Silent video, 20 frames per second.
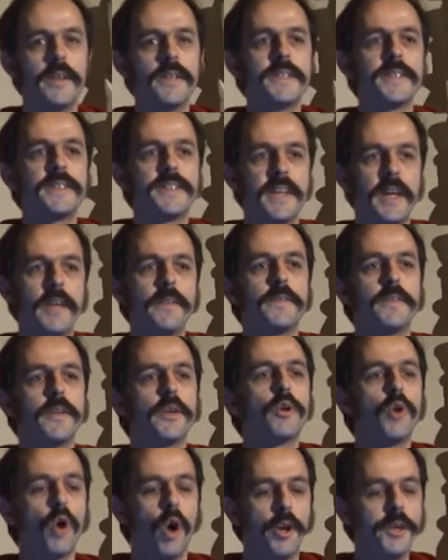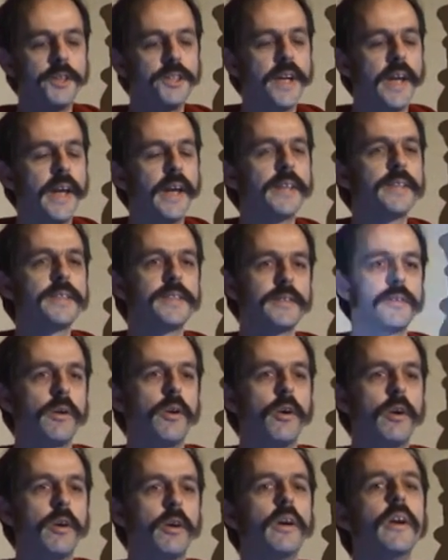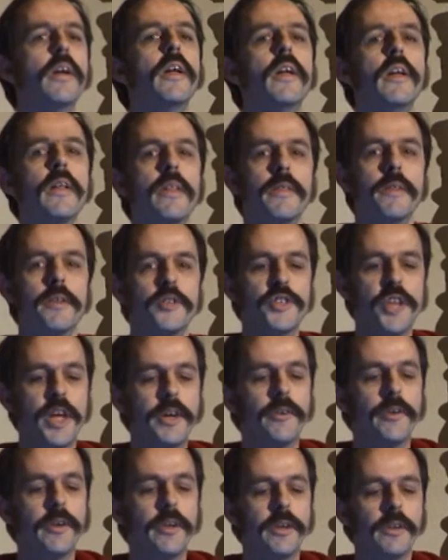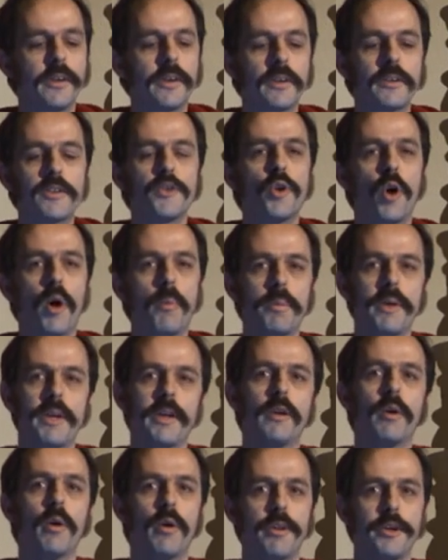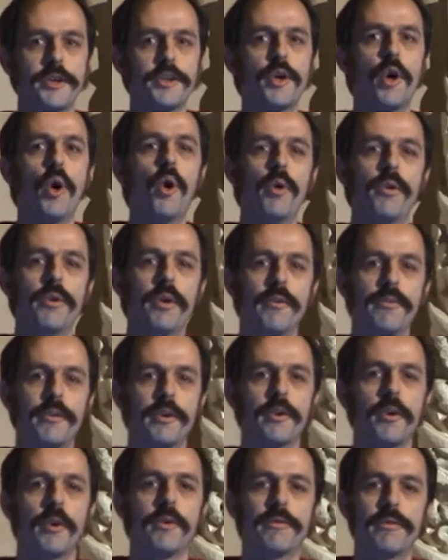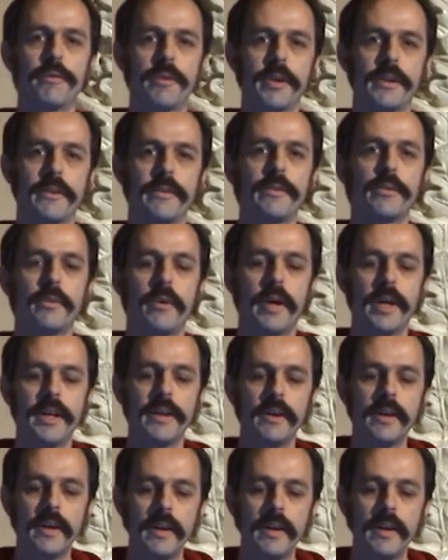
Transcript: set the context or the general topic or the tone of a conference, right?